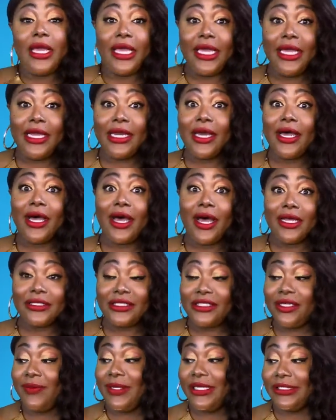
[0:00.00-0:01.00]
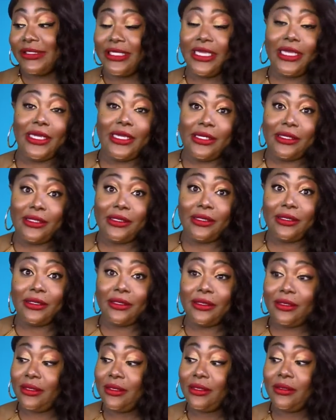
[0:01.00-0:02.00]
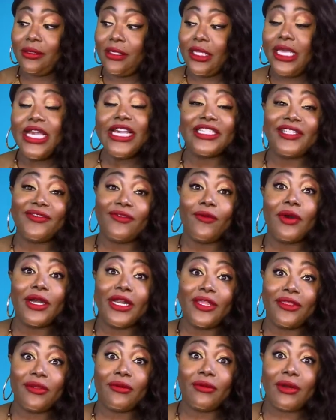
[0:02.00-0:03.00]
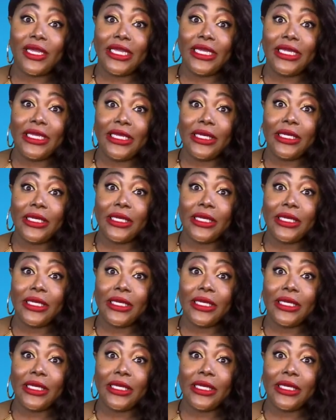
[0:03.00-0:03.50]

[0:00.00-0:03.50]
he loves to be seen. He's 43.